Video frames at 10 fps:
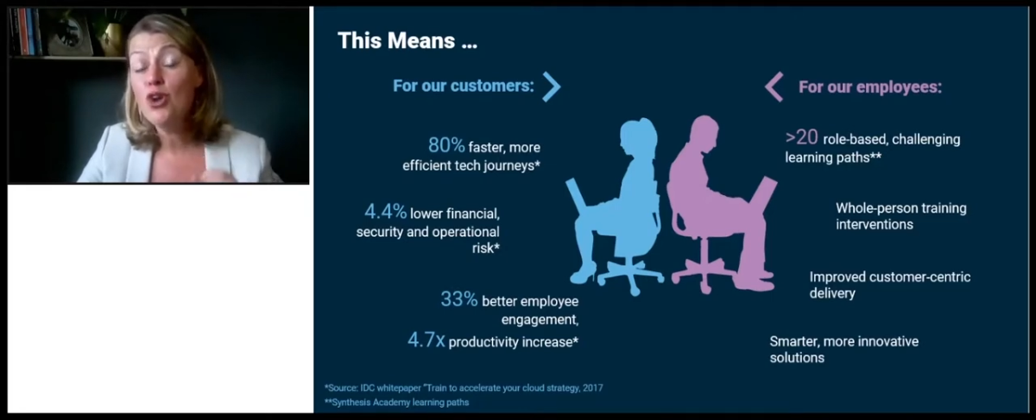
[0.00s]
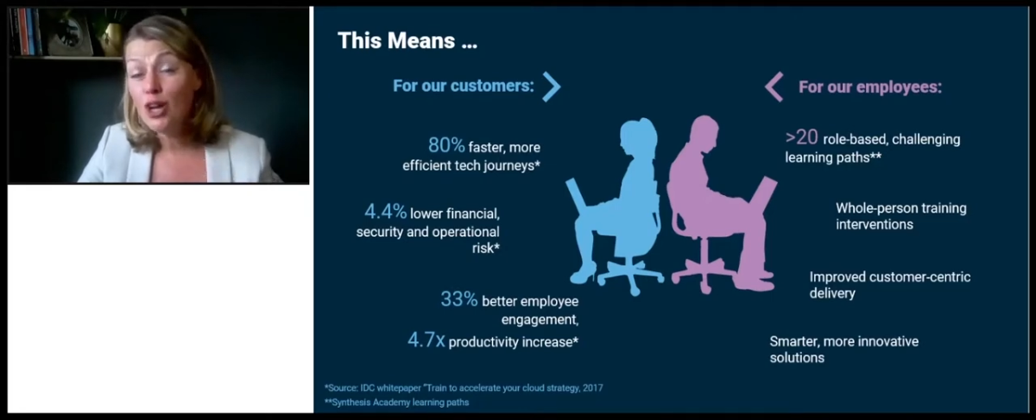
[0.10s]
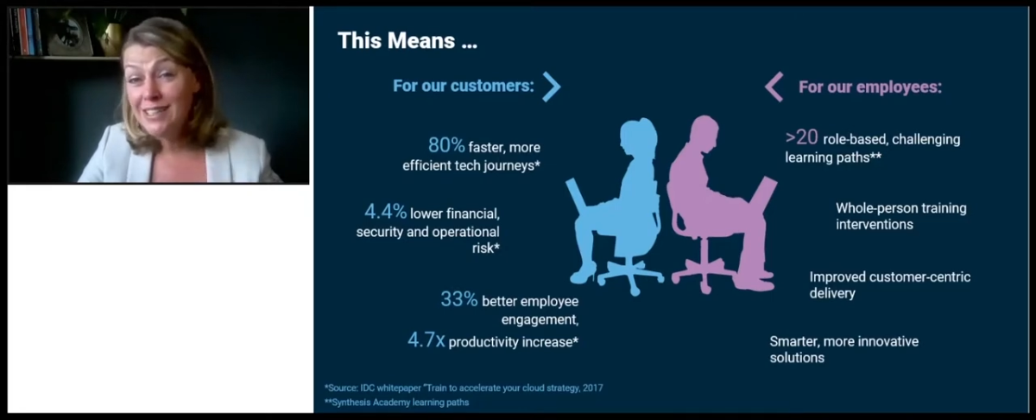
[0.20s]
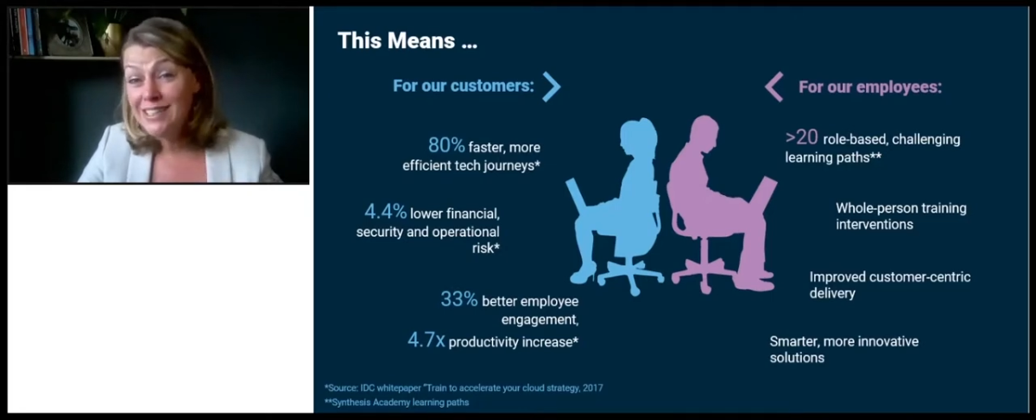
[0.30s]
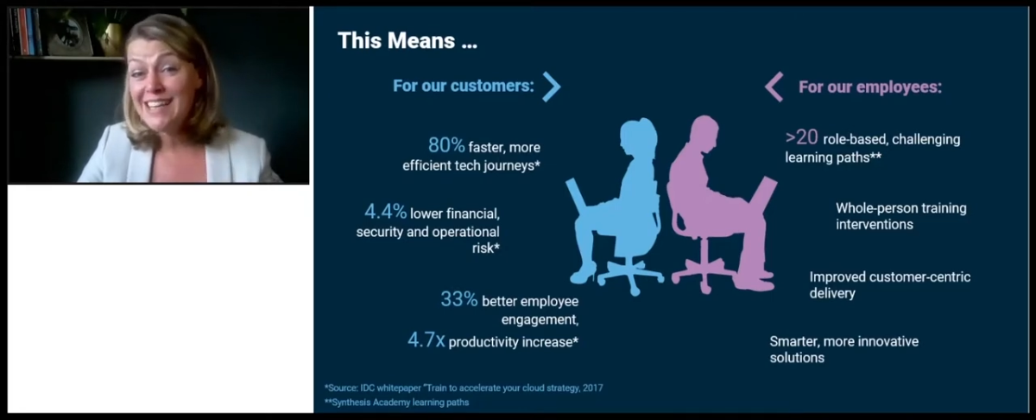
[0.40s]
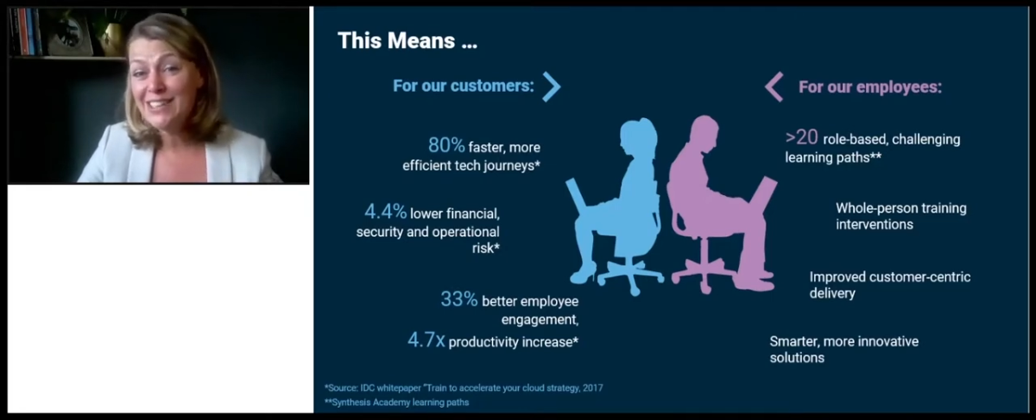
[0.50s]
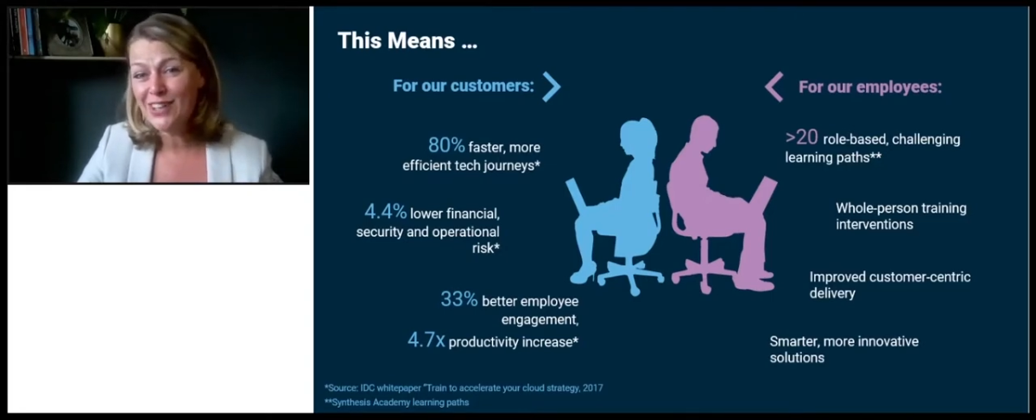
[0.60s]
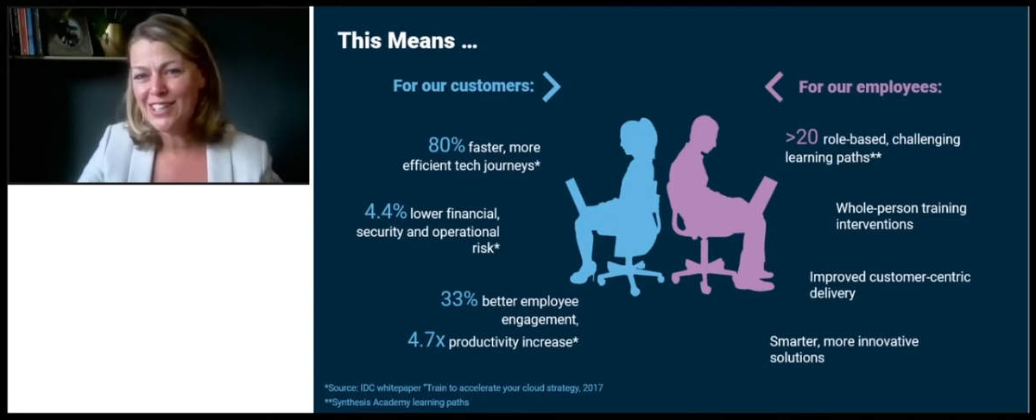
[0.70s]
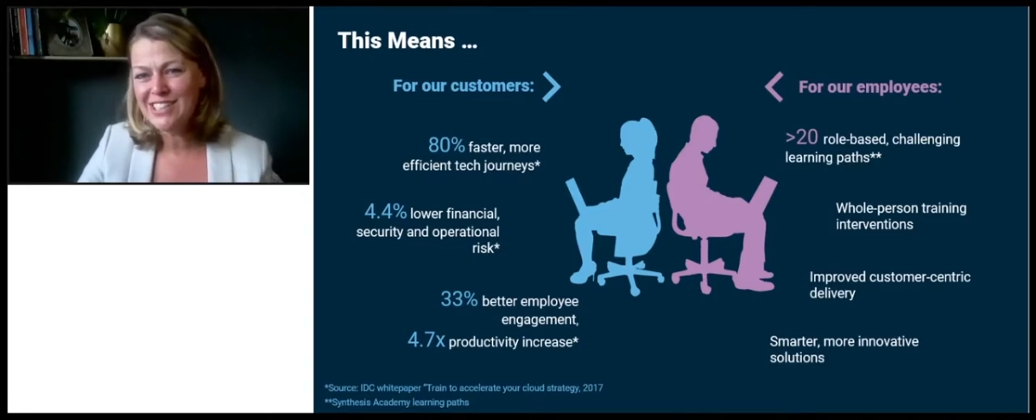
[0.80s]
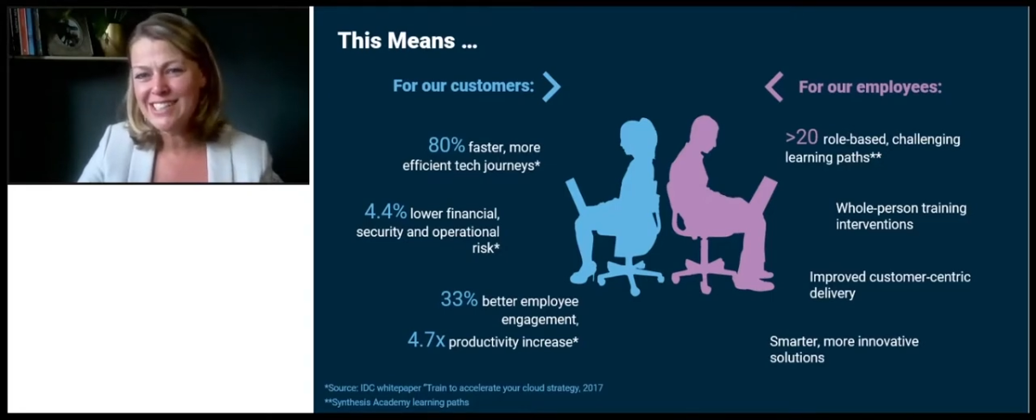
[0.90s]

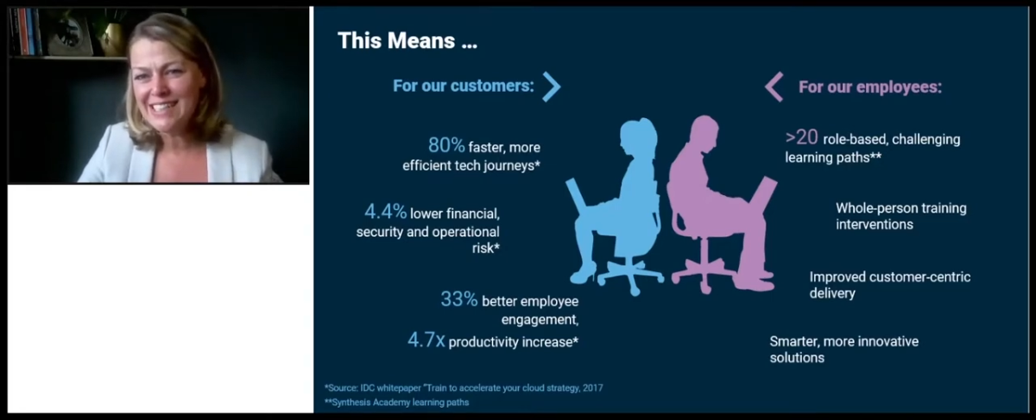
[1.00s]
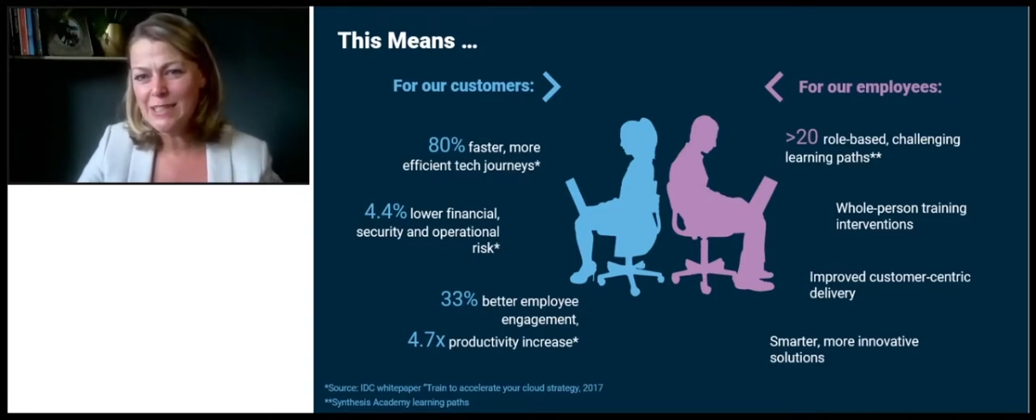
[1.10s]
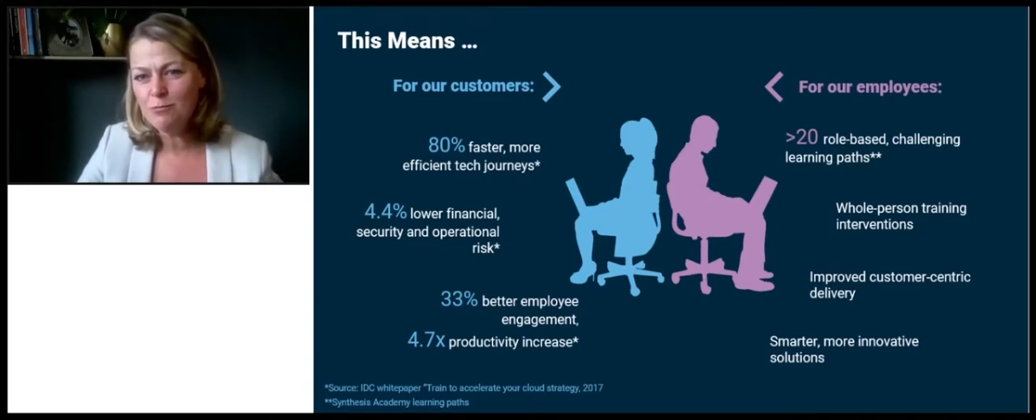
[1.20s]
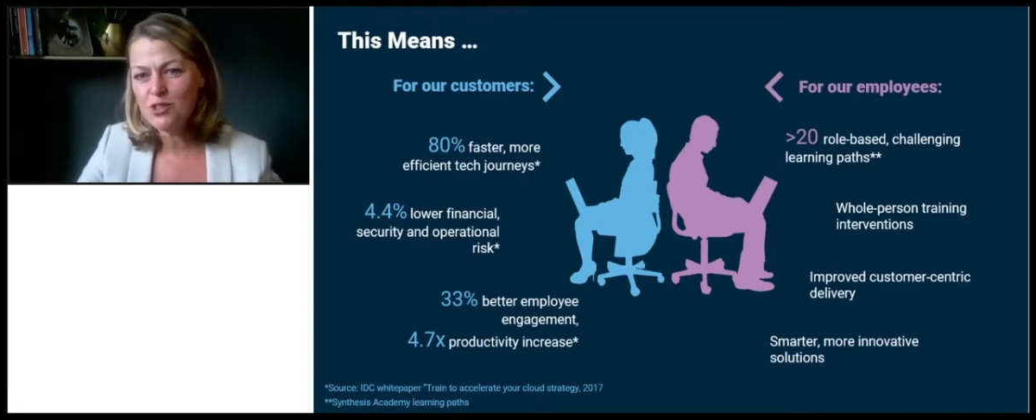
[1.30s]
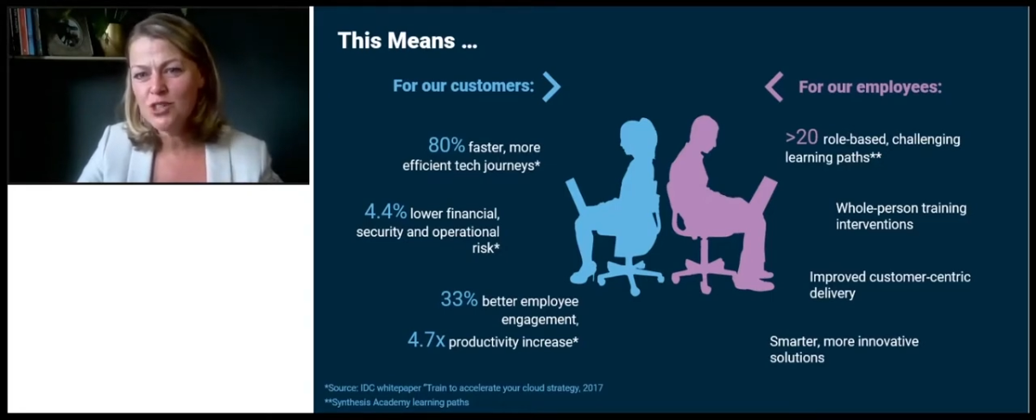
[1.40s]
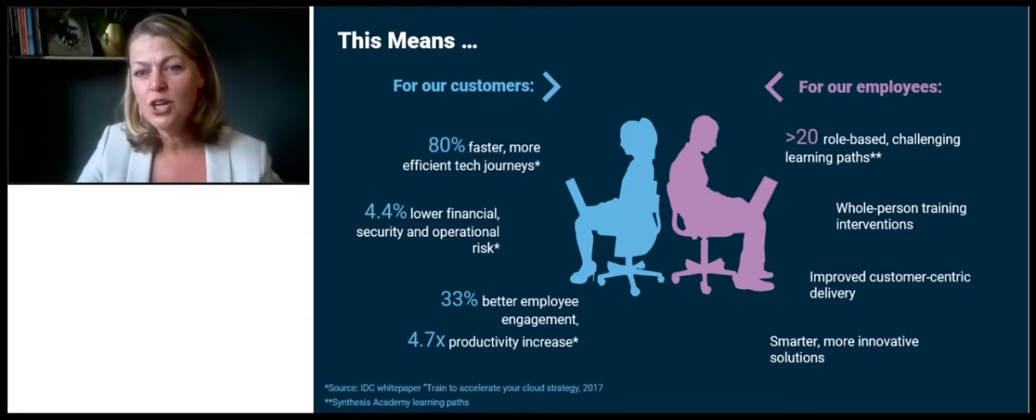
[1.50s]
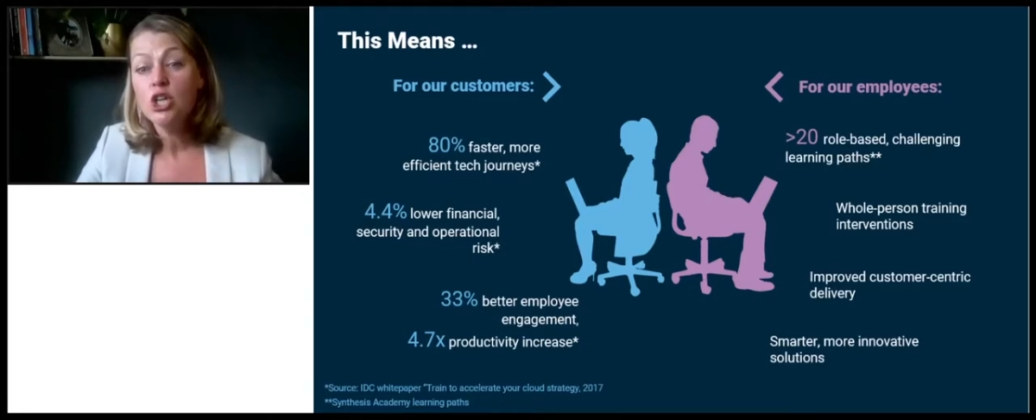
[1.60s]
non-technology teams,